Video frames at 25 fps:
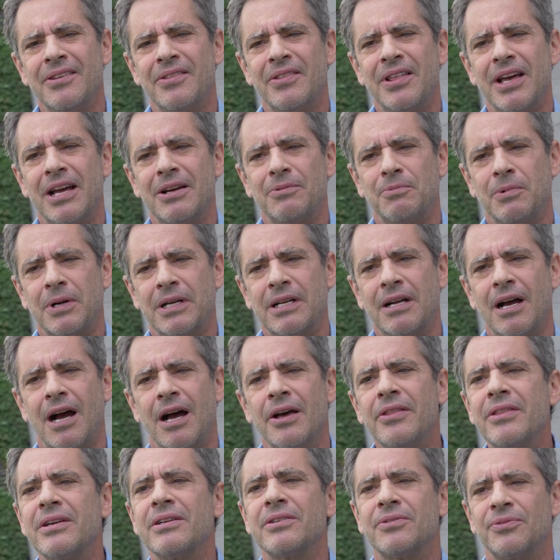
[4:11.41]
that when
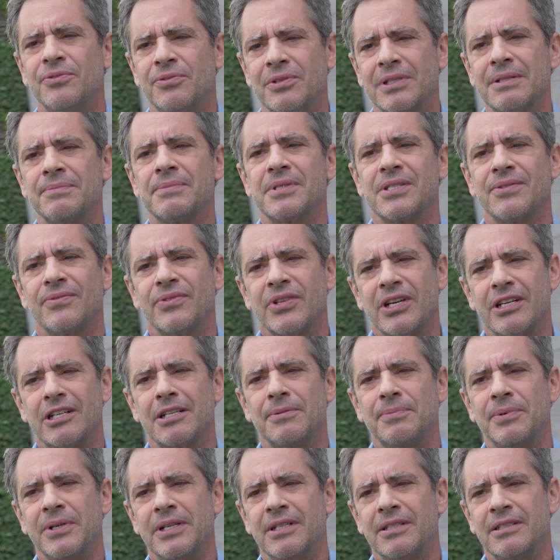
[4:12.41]
other forms of
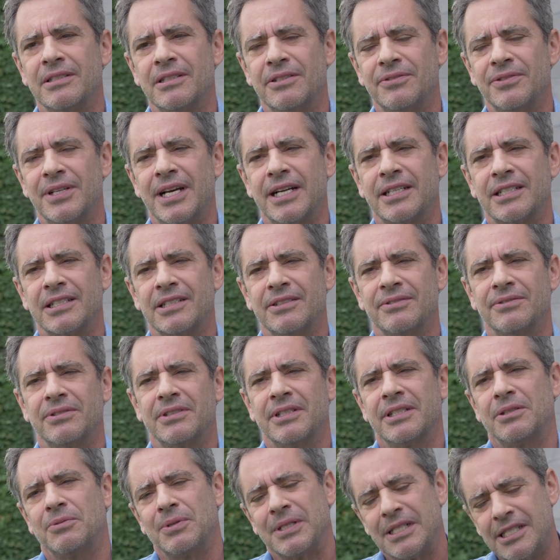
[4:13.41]
therapy are effective,
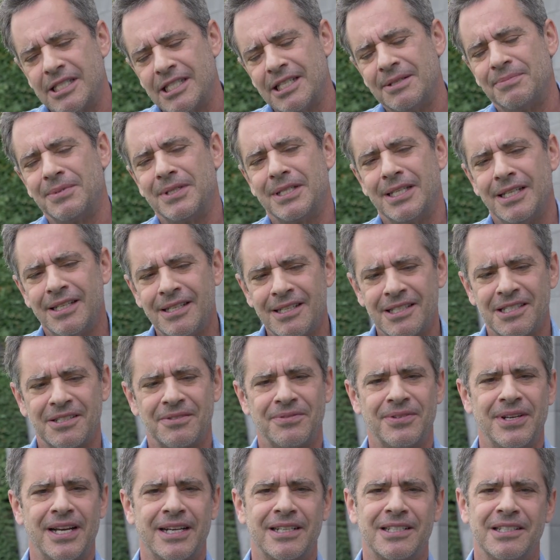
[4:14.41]
when CBT is
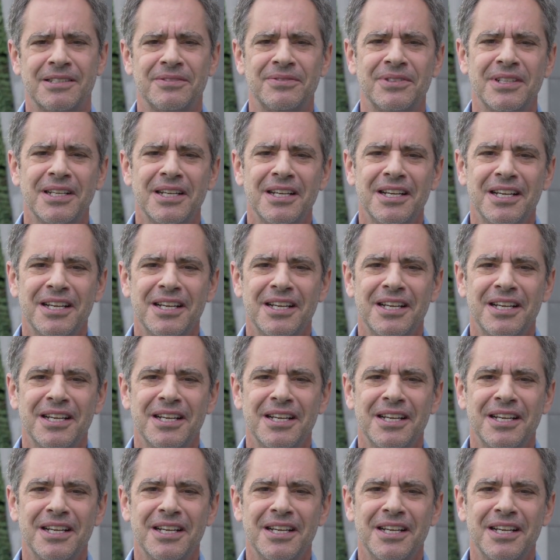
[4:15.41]
effective,